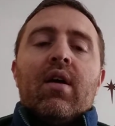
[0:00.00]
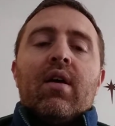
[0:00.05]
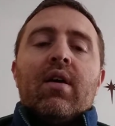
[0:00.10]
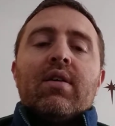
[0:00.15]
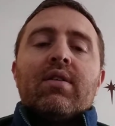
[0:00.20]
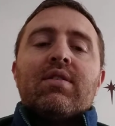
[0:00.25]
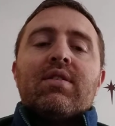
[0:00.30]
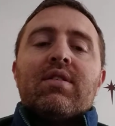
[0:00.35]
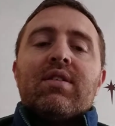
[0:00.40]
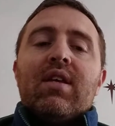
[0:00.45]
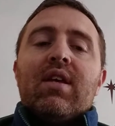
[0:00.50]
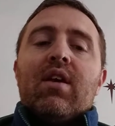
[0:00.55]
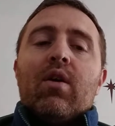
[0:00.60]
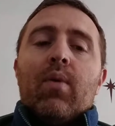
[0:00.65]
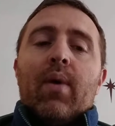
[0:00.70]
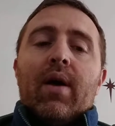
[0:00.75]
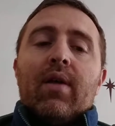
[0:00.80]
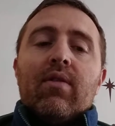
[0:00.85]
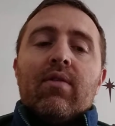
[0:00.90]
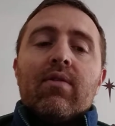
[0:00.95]

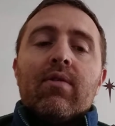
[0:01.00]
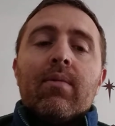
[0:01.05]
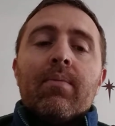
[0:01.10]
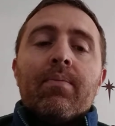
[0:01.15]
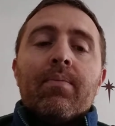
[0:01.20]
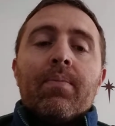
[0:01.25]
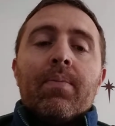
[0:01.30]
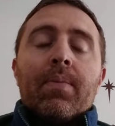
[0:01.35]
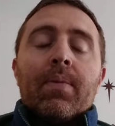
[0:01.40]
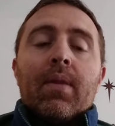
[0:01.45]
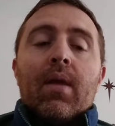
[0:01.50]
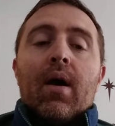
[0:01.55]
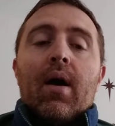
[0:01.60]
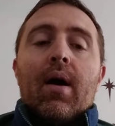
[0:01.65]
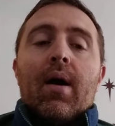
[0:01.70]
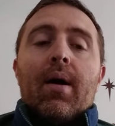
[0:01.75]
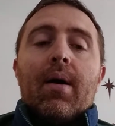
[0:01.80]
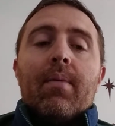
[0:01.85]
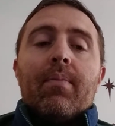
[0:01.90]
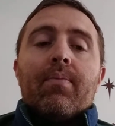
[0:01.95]
sequence
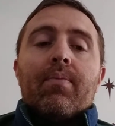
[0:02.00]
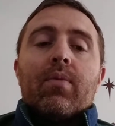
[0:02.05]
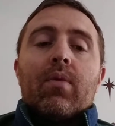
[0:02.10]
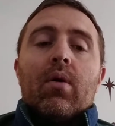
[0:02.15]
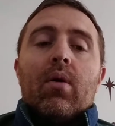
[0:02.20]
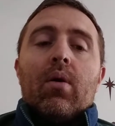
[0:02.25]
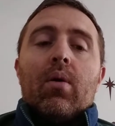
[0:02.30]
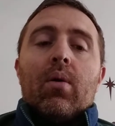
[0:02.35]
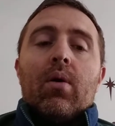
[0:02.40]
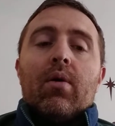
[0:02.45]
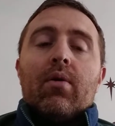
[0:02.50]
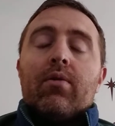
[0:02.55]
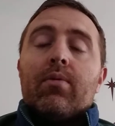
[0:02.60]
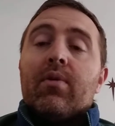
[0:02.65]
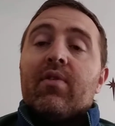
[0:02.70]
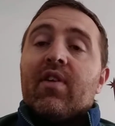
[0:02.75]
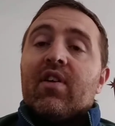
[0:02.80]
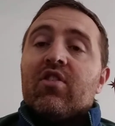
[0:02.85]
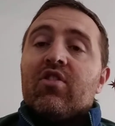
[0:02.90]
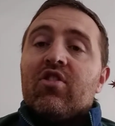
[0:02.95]
or a
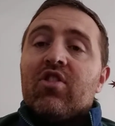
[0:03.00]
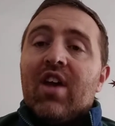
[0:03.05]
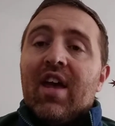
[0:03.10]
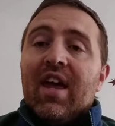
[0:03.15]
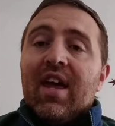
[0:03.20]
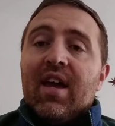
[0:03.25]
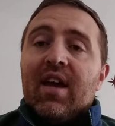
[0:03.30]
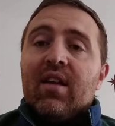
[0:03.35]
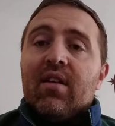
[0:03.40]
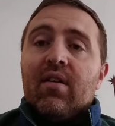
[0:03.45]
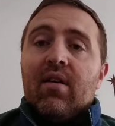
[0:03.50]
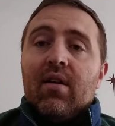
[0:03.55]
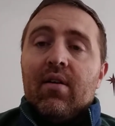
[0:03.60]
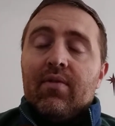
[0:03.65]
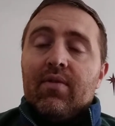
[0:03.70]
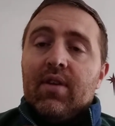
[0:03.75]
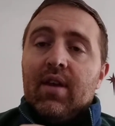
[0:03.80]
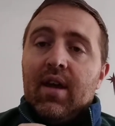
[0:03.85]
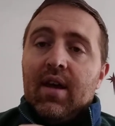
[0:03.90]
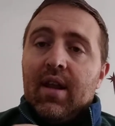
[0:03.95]
specific chain
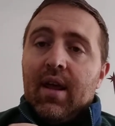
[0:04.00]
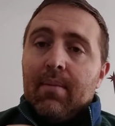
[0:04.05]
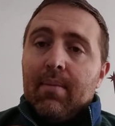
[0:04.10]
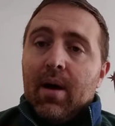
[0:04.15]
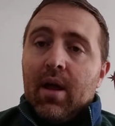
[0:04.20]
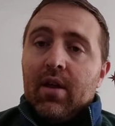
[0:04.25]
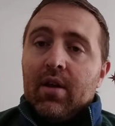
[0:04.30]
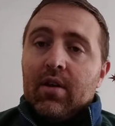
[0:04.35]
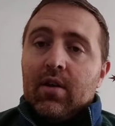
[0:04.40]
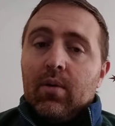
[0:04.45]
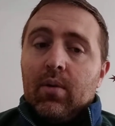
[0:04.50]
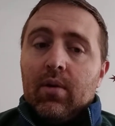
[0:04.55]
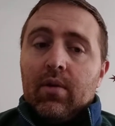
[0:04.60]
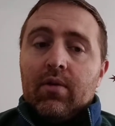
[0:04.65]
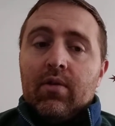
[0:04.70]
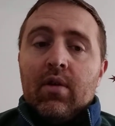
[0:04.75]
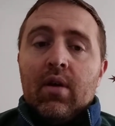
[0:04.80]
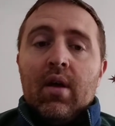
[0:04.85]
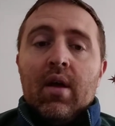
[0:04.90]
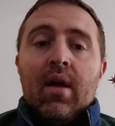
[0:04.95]
of DNA
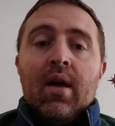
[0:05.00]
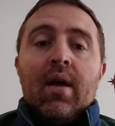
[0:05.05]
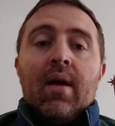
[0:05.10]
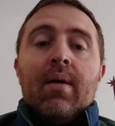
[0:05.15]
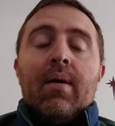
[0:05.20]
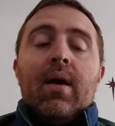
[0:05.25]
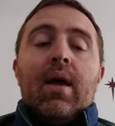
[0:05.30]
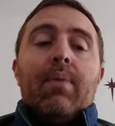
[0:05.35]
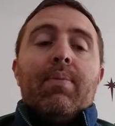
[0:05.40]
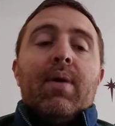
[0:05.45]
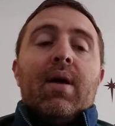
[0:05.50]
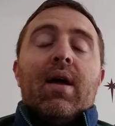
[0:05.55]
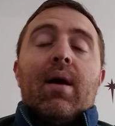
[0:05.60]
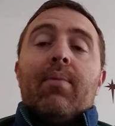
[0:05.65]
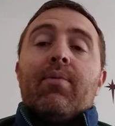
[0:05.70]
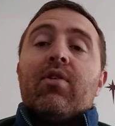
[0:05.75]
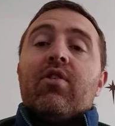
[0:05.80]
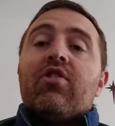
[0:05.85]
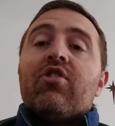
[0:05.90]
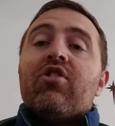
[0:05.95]
molecules, it
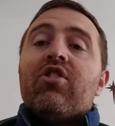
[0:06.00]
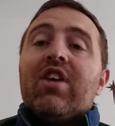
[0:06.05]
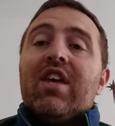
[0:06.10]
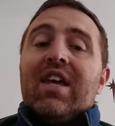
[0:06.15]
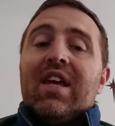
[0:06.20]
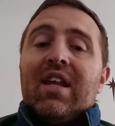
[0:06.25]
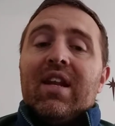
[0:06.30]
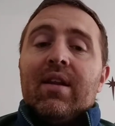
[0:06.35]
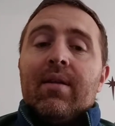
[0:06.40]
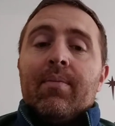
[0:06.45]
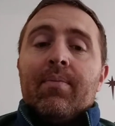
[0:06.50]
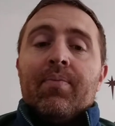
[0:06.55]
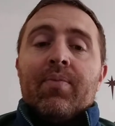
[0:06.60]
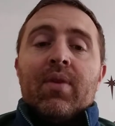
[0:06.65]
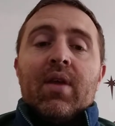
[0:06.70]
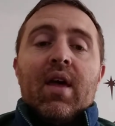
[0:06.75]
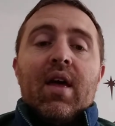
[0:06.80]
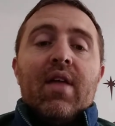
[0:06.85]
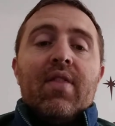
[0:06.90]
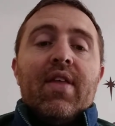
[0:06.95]
becomes a gene.
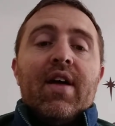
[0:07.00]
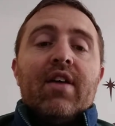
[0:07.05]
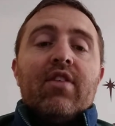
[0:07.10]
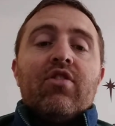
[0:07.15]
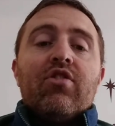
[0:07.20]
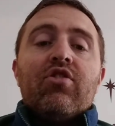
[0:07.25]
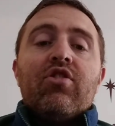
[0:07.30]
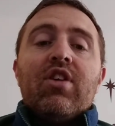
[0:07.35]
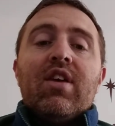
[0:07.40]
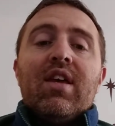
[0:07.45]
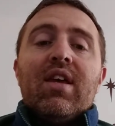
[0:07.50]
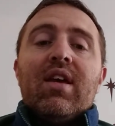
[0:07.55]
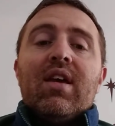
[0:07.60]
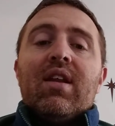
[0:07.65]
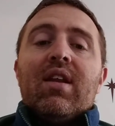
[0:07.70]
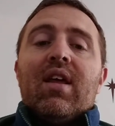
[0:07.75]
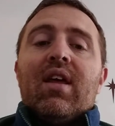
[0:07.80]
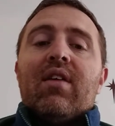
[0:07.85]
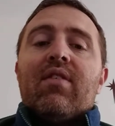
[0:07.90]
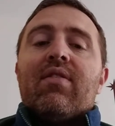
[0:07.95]
And that
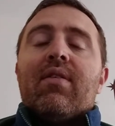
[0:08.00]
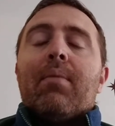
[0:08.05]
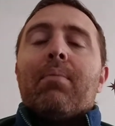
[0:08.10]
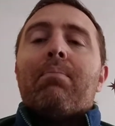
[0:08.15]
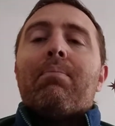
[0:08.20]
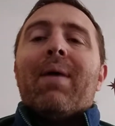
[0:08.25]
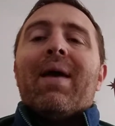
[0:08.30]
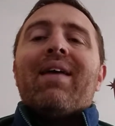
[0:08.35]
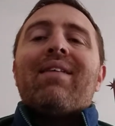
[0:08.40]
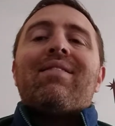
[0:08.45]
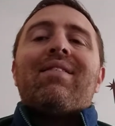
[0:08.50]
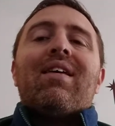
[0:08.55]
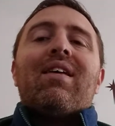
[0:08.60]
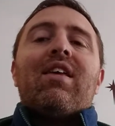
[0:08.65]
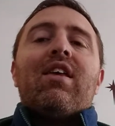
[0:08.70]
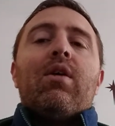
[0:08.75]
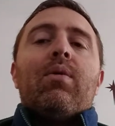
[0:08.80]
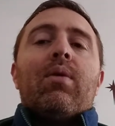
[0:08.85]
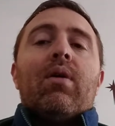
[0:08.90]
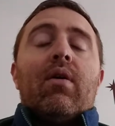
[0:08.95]
gene is the basic
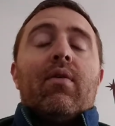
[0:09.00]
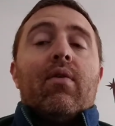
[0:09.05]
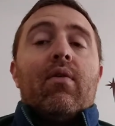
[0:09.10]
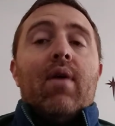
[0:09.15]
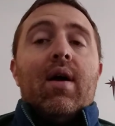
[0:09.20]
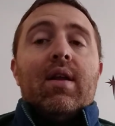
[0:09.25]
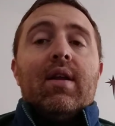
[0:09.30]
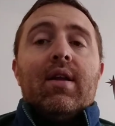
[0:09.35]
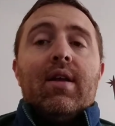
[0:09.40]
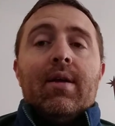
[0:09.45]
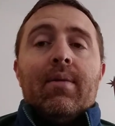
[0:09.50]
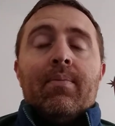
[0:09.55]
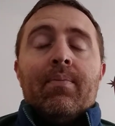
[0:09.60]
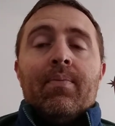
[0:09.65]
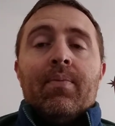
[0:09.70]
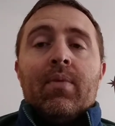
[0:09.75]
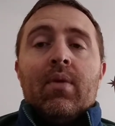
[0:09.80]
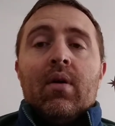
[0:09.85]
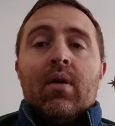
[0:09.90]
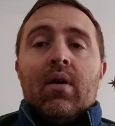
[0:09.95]
unit of heredity.
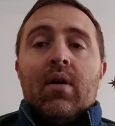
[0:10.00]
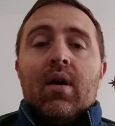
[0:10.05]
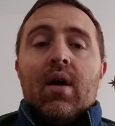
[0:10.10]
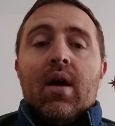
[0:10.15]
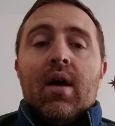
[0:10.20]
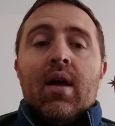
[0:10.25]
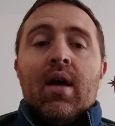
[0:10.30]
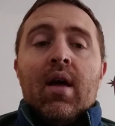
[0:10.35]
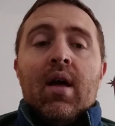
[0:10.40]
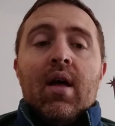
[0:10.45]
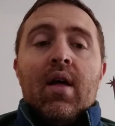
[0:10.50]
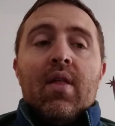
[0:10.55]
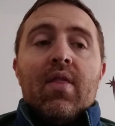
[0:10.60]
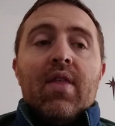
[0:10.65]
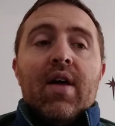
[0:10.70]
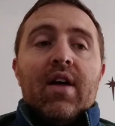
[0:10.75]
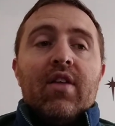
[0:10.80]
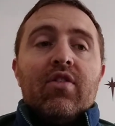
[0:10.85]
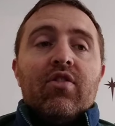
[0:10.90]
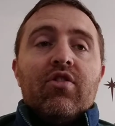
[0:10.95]
Okay?
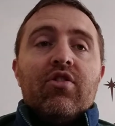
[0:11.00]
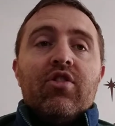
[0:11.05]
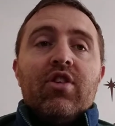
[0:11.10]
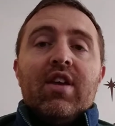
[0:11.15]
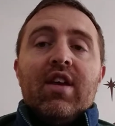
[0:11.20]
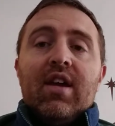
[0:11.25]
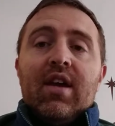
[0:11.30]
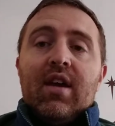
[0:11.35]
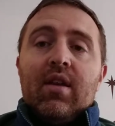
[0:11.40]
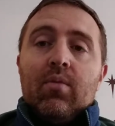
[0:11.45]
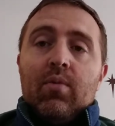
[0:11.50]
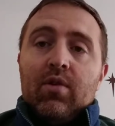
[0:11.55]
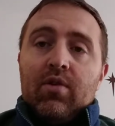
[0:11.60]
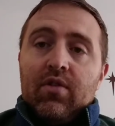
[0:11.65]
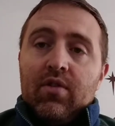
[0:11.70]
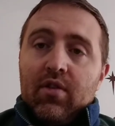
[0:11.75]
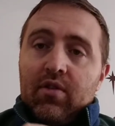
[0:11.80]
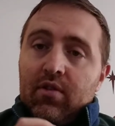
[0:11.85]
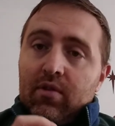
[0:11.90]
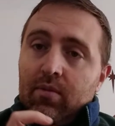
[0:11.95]
That gene, which is
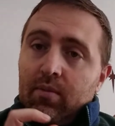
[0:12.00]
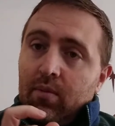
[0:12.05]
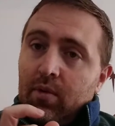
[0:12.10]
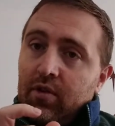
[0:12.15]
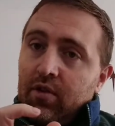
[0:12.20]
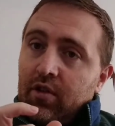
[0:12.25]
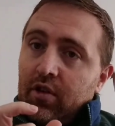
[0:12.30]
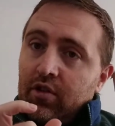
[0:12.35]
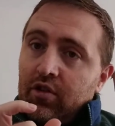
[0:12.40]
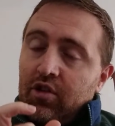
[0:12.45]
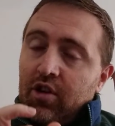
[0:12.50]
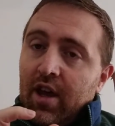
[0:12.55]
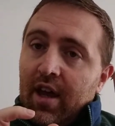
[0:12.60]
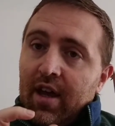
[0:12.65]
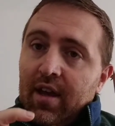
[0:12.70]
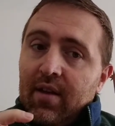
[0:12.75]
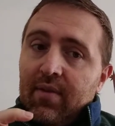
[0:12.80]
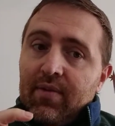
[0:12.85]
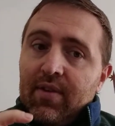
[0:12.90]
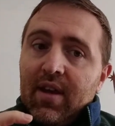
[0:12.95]
a
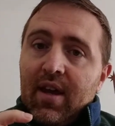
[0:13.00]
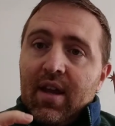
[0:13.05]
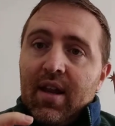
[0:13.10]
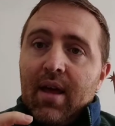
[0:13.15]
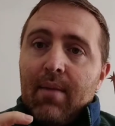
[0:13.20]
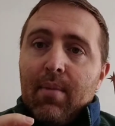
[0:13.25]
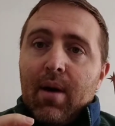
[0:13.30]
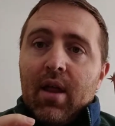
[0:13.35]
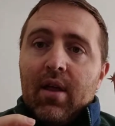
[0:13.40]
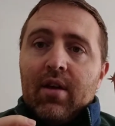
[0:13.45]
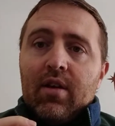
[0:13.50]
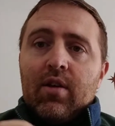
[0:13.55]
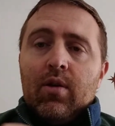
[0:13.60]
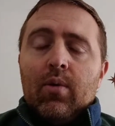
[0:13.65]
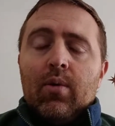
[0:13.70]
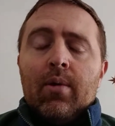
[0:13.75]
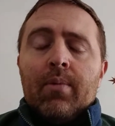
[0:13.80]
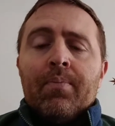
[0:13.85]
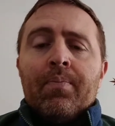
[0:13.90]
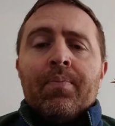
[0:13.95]
chain of DNA
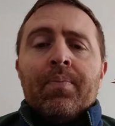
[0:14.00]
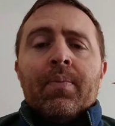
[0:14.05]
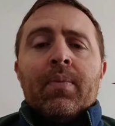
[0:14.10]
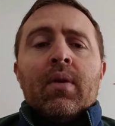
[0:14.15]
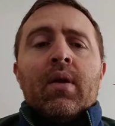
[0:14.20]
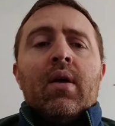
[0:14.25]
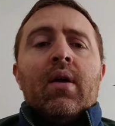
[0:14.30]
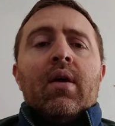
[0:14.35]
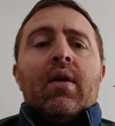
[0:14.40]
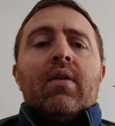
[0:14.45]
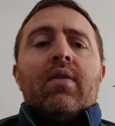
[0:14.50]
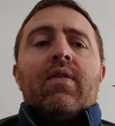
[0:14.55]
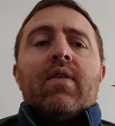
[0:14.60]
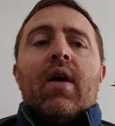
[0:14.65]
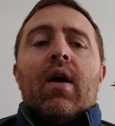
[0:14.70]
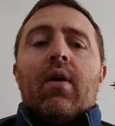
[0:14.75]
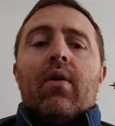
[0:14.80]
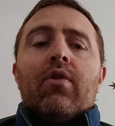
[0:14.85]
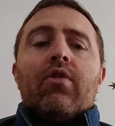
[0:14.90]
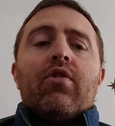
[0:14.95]
molecule,
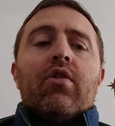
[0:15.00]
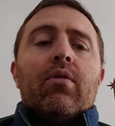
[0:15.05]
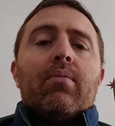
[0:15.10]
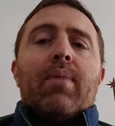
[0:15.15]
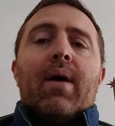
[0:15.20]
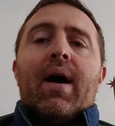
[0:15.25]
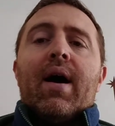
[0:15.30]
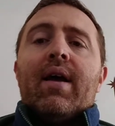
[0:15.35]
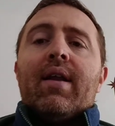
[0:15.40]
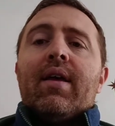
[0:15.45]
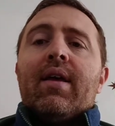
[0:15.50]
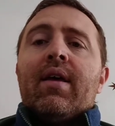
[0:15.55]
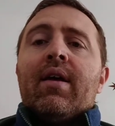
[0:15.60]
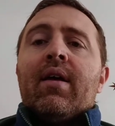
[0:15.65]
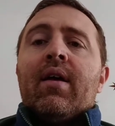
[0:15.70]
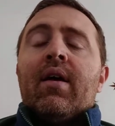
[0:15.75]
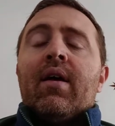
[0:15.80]
tells your body,